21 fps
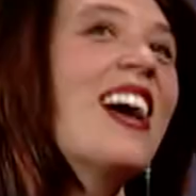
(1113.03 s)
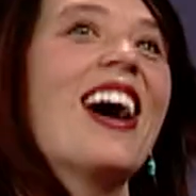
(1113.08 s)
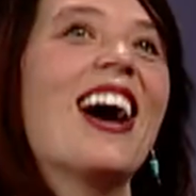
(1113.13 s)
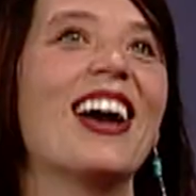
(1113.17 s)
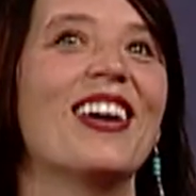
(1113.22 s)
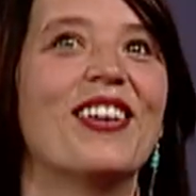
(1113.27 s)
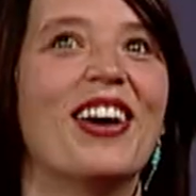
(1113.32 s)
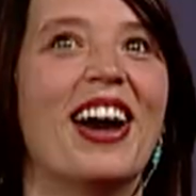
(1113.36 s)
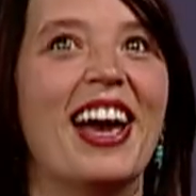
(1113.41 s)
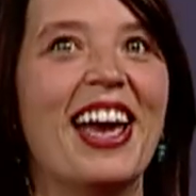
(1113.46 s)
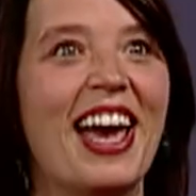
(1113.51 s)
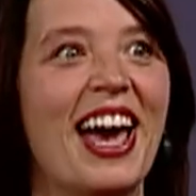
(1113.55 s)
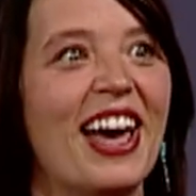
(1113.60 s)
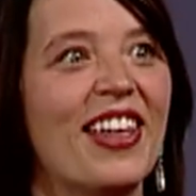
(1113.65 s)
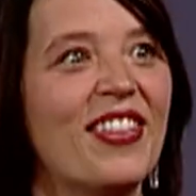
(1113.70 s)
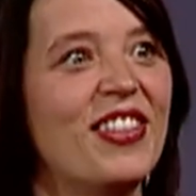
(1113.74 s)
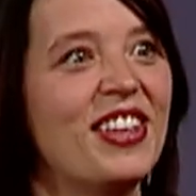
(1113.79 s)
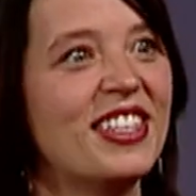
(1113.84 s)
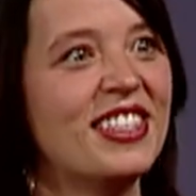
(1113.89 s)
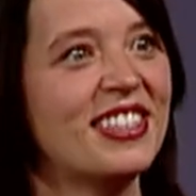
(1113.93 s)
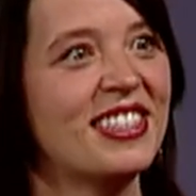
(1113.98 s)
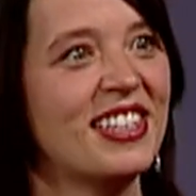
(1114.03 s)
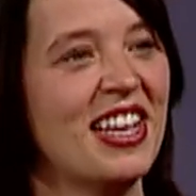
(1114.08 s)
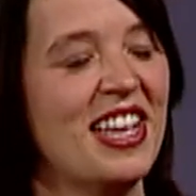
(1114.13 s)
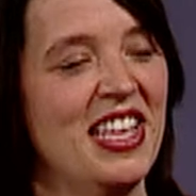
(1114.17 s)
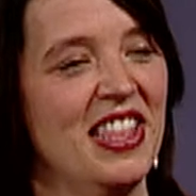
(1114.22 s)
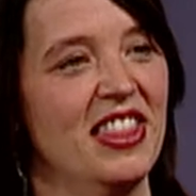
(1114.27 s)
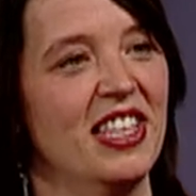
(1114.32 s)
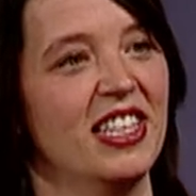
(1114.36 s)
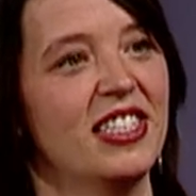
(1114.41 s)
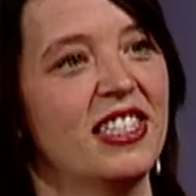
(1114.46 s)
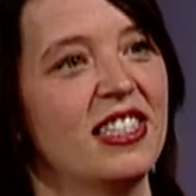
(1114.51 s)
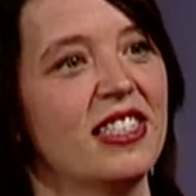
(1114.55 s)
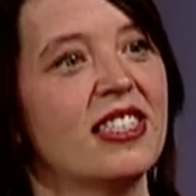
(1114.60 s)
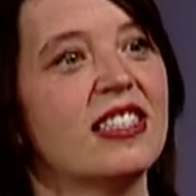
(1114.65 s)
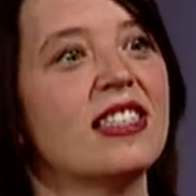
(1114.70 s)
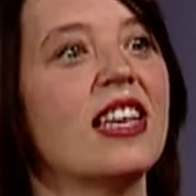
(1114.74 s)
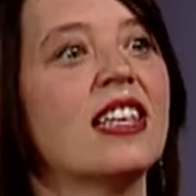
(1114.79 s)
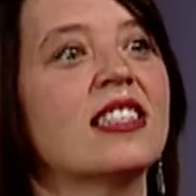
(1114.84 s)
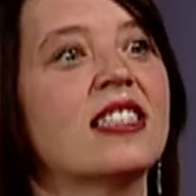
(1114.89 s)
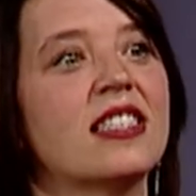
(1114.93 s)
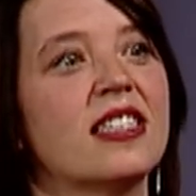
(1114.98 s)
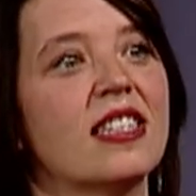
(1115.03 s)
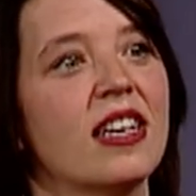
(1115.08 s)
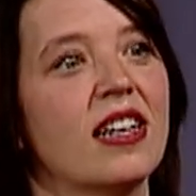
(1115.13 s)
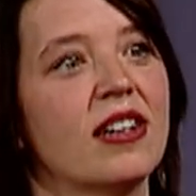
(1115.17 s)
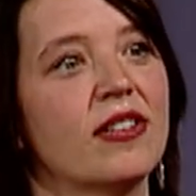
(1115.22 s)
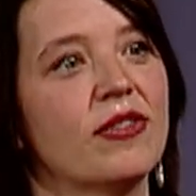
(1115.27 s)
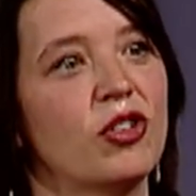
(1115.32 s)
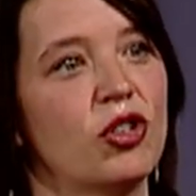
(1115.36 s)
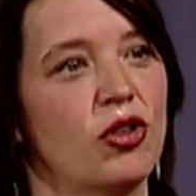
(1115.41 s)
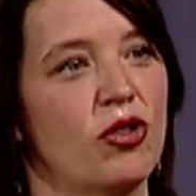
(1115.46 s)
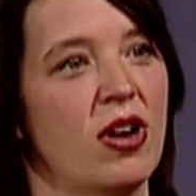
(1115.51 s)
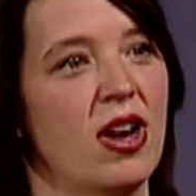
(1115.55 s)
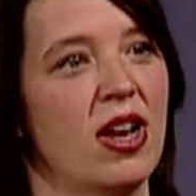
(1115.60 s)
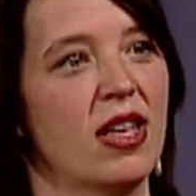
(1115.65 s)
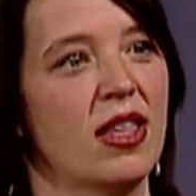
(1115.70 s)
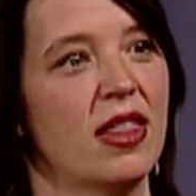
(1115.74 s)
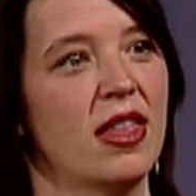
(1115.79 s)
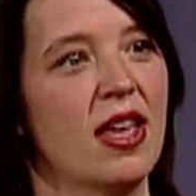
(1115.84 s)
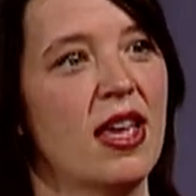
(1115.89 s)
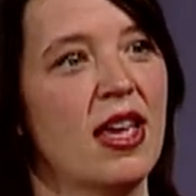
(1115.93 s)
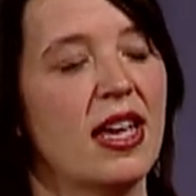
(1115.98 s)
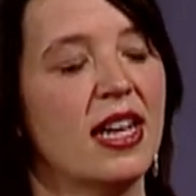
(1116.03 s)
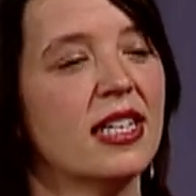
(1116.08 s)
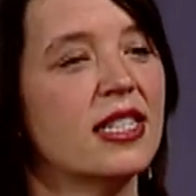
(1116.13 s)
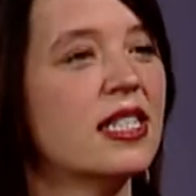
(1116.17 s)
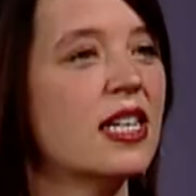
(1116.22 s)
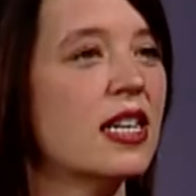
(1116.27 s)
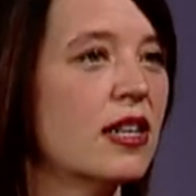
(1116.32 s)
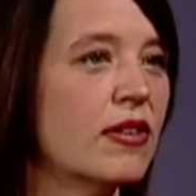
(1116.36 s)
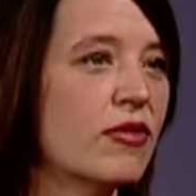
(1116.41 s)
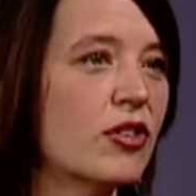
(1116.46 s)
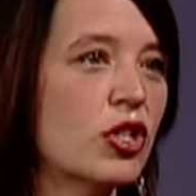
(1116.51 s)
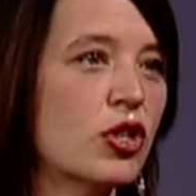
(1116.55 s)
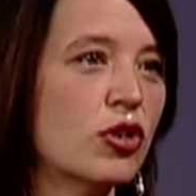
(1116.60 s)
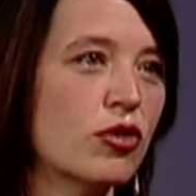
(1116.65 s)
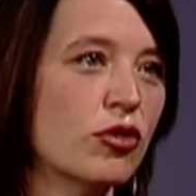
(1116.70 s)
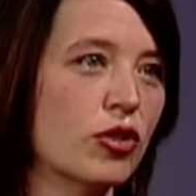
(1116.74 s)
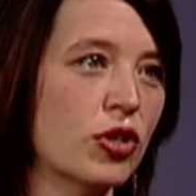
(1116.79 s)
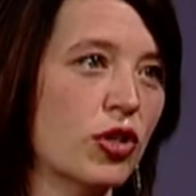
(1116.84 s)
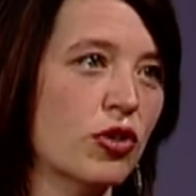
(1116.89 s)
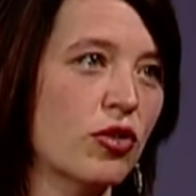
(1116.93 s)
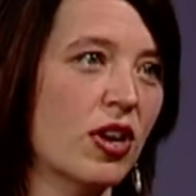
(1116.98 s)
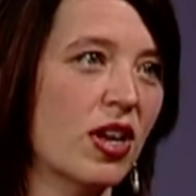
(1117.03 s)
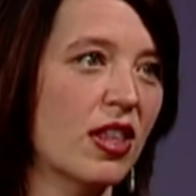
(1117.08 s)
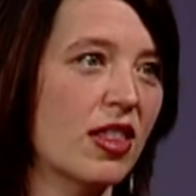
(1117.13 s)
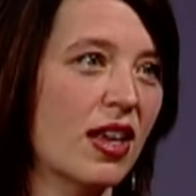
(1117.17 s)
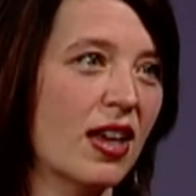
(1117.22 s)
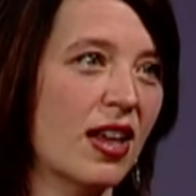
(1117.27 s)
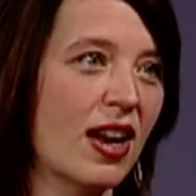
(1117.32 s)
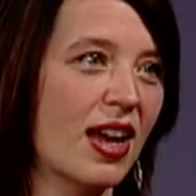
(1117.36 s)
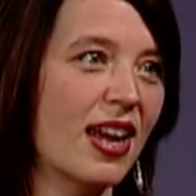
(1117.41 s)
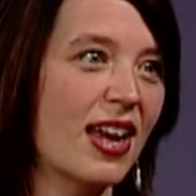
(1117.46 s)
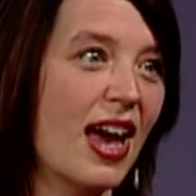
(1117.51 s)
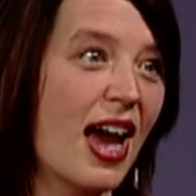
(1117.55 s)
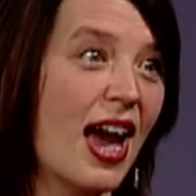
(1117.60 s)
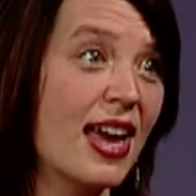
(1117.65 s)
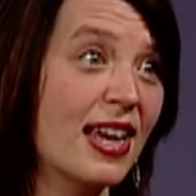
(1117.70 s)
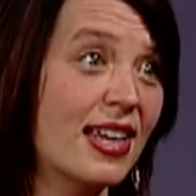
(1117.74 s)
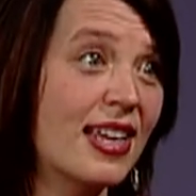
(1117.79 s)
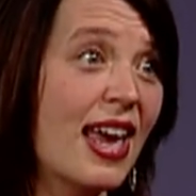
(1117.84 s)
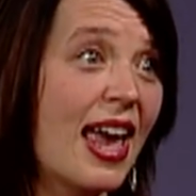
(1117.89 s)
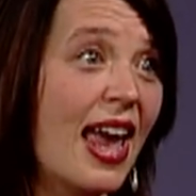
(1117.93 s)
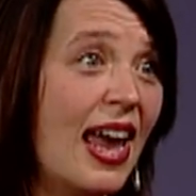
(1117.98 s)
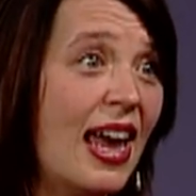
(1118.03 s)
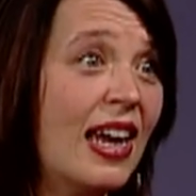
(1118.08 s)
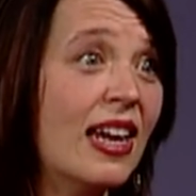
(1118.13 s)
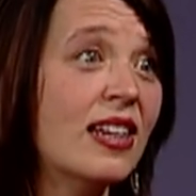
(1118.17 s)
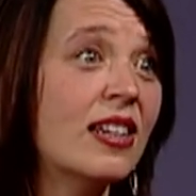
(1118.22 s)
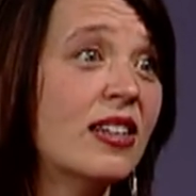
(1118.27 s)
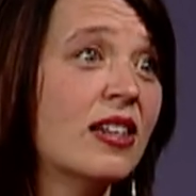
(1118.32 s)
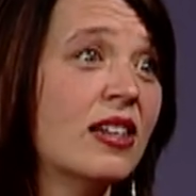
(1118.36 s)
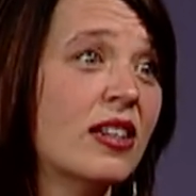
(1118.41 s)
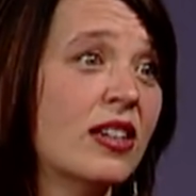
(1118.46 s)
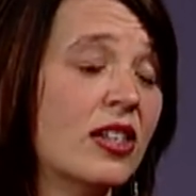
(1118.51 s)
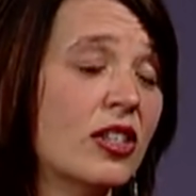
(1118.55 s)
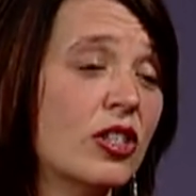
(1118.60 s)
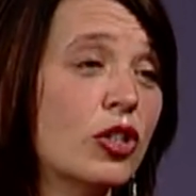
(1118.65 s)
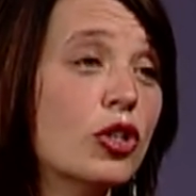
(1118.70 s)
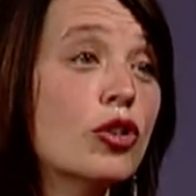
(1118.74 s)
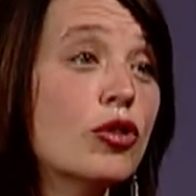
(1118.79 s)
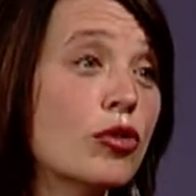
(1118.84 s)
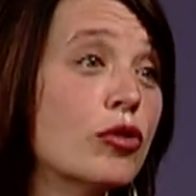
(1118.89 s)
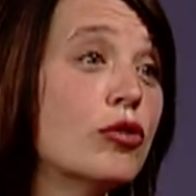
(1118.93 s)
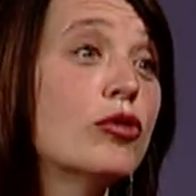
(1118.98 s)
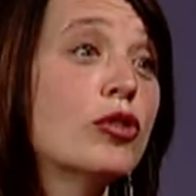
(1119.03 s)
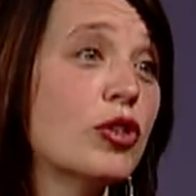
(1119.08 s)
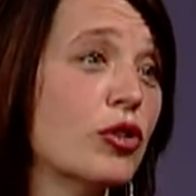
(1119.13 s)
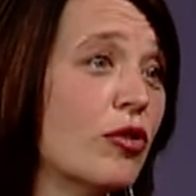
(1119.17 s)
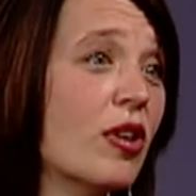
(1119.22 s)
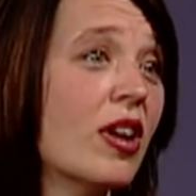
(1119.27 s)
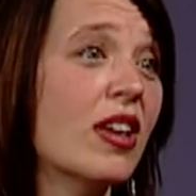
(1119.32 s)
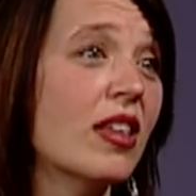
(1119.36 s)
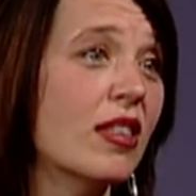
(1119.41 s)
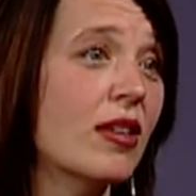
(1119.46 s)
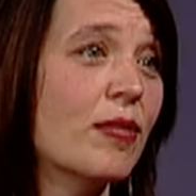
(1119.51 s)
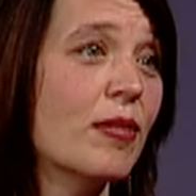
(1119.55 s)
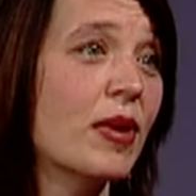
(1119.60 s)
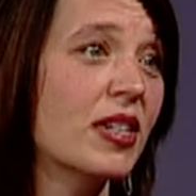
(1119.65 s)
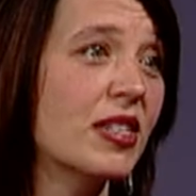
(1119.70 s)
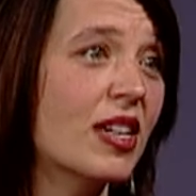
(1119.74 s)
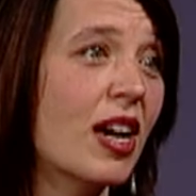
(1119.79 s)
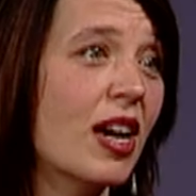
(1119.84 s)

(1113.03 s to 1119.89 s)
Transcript: I, I had this this sense of strength instead of a true strength, and I, I gained true strength in my